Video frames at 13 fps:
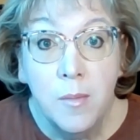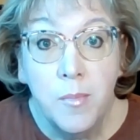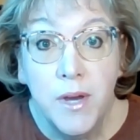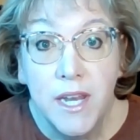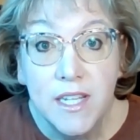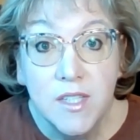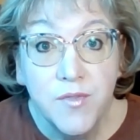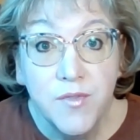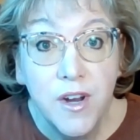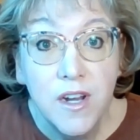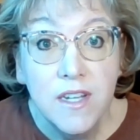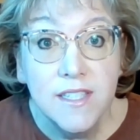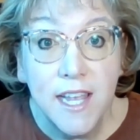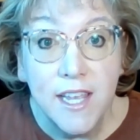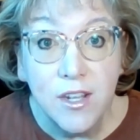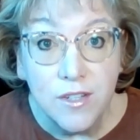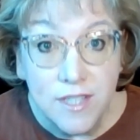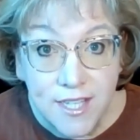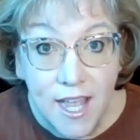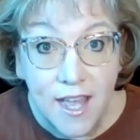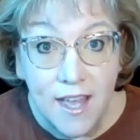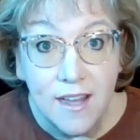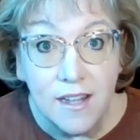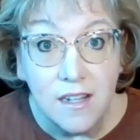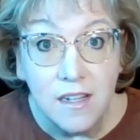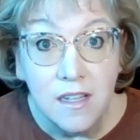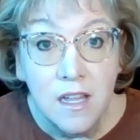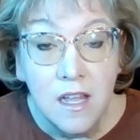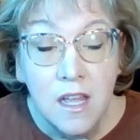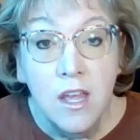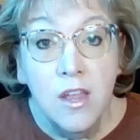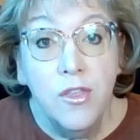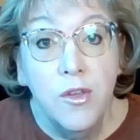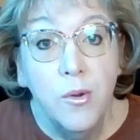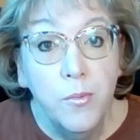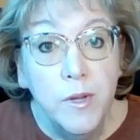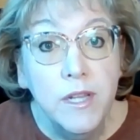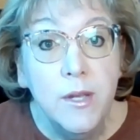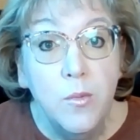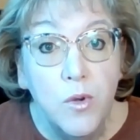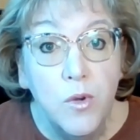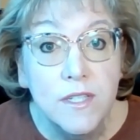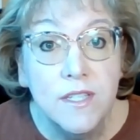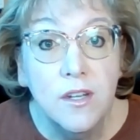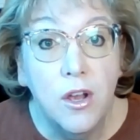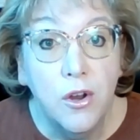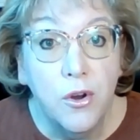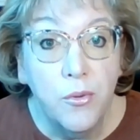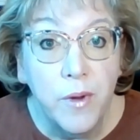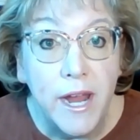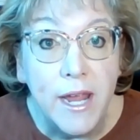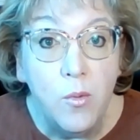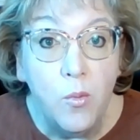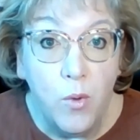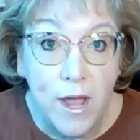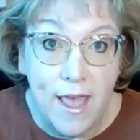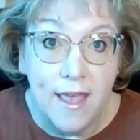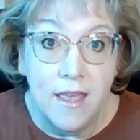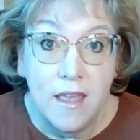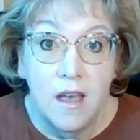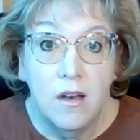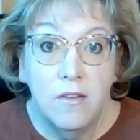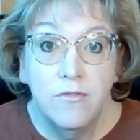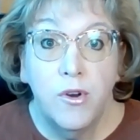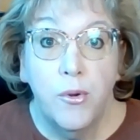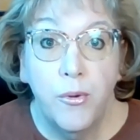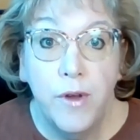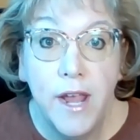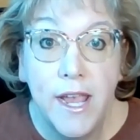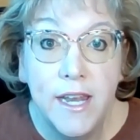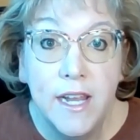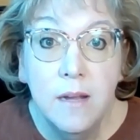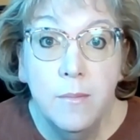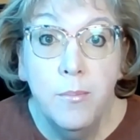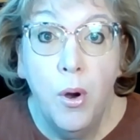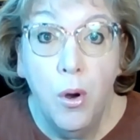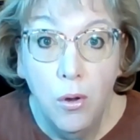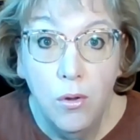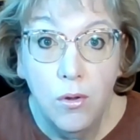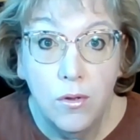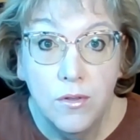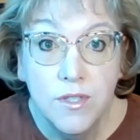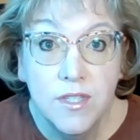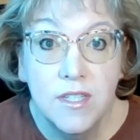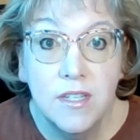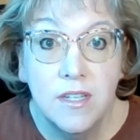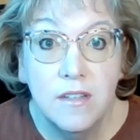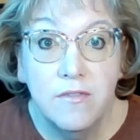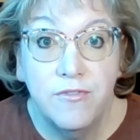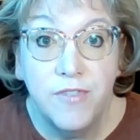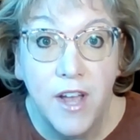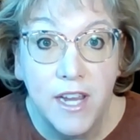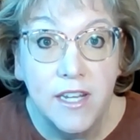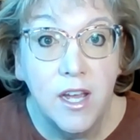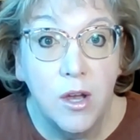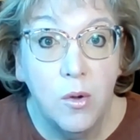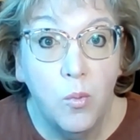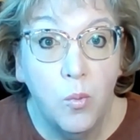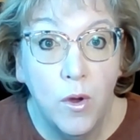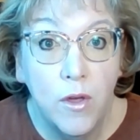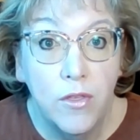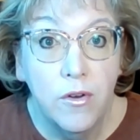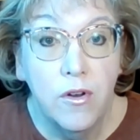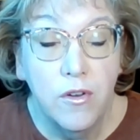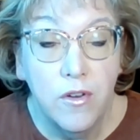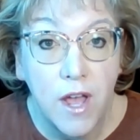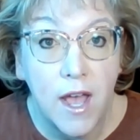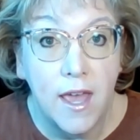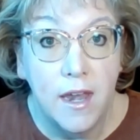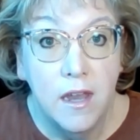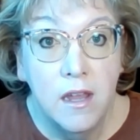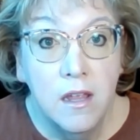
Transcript: But as far as I could tell, there really wasn't a great way of creating polls to find out whether or not